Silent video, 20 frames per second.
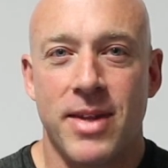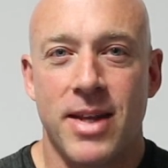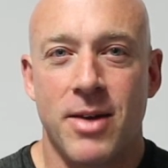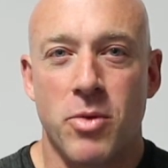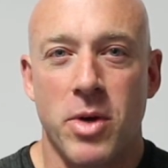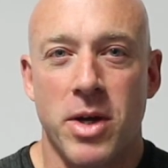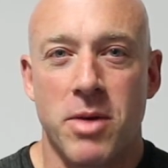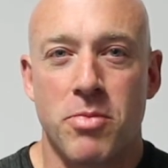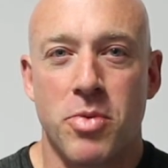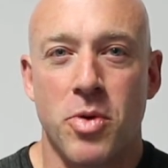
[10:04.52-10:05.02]

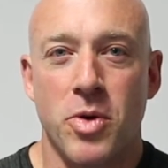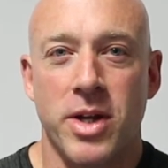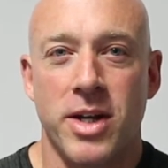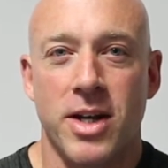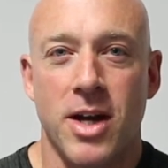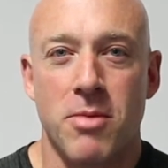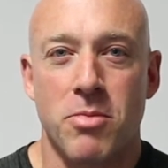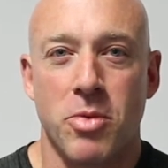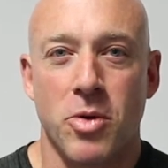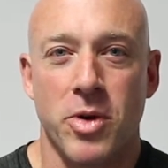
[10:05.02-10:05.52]
we can put
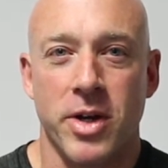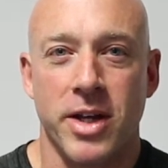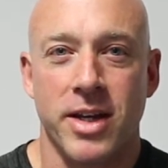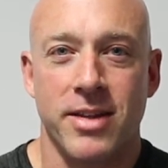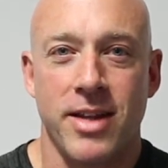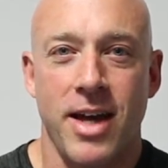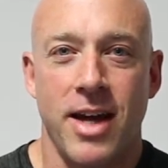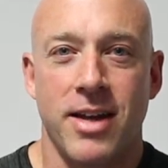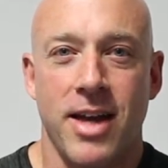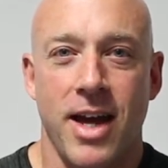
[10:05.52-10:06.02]
INDO boarding
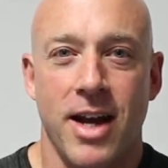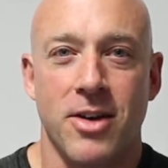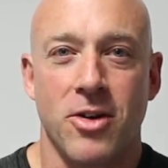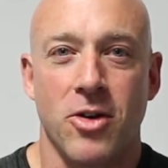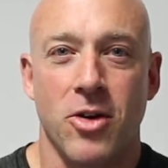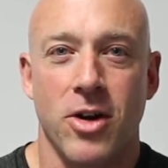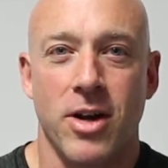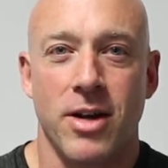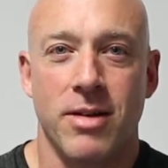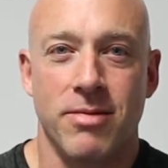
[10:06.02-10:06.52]
in that
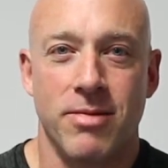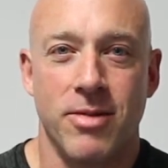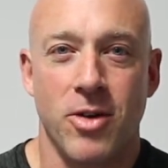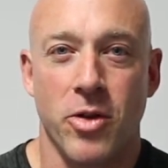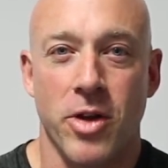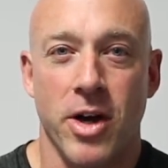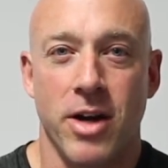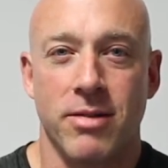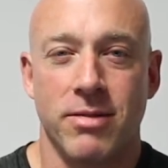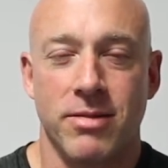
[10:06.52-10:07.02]
category,
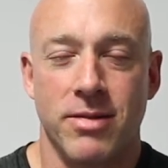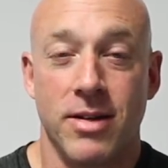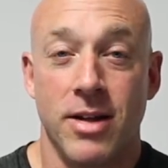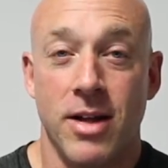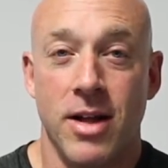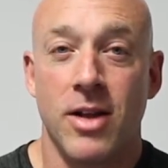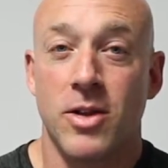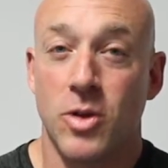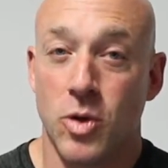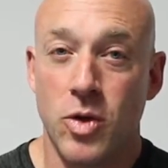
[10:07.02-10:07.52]
although
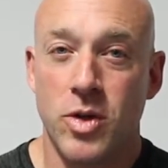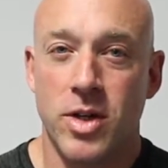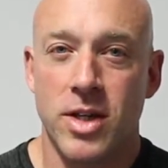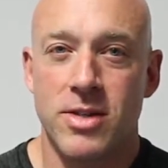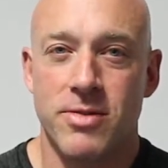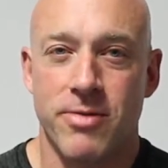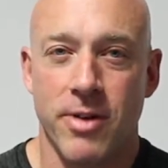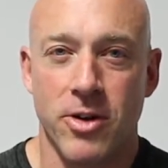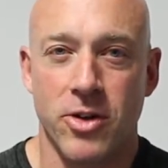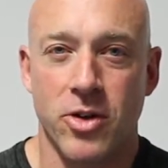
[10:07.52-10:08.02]
Luke
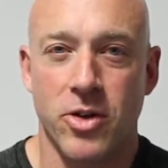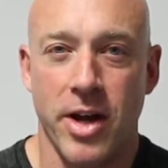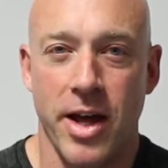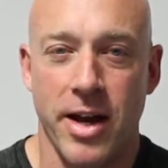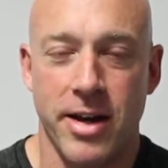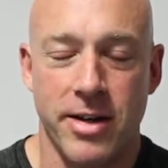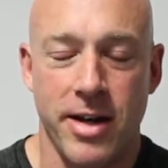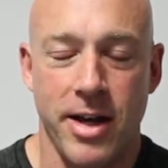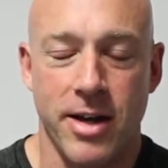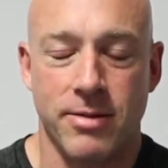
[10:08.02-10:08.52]
is very good
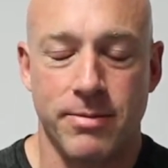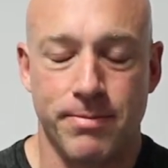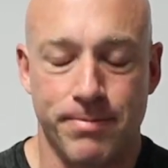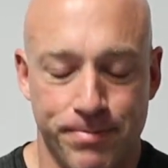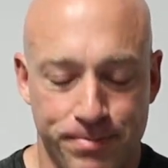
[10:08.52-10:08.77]
at it now.